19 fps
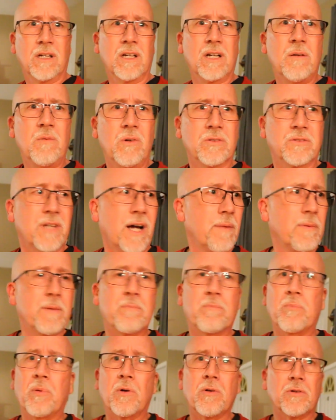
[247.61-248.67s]
Come on, Tom. He
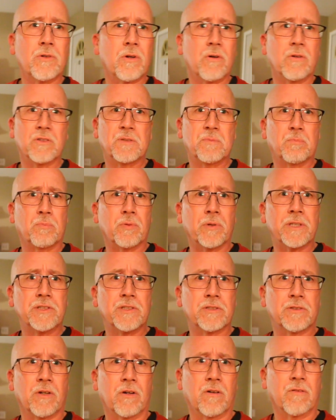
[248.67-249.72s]
burned all his
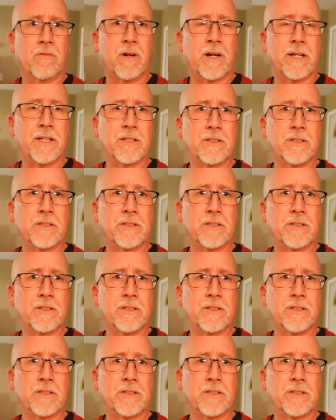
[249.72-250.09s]
bridges already.